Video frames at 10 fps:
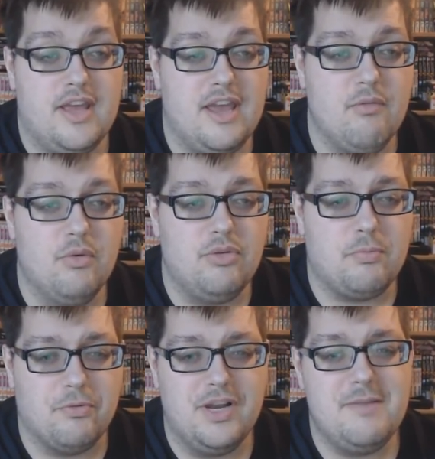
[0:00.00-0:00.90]
it was
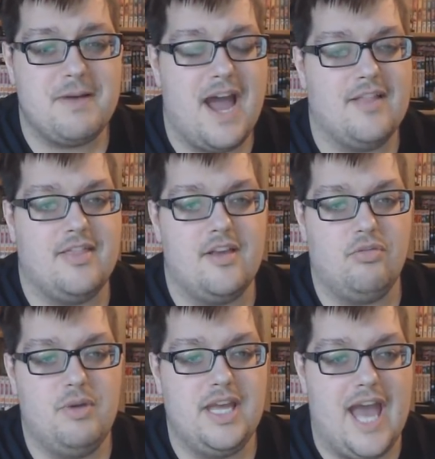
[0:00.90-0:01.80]
pretty bad
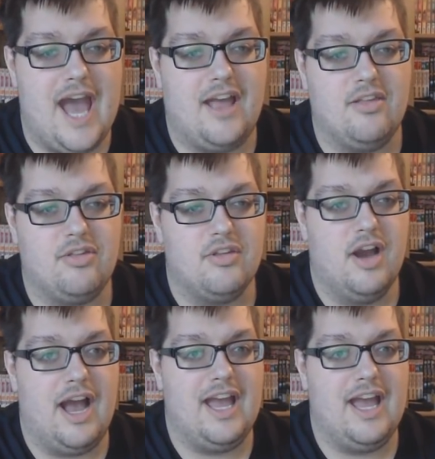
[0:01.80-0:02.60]
this week as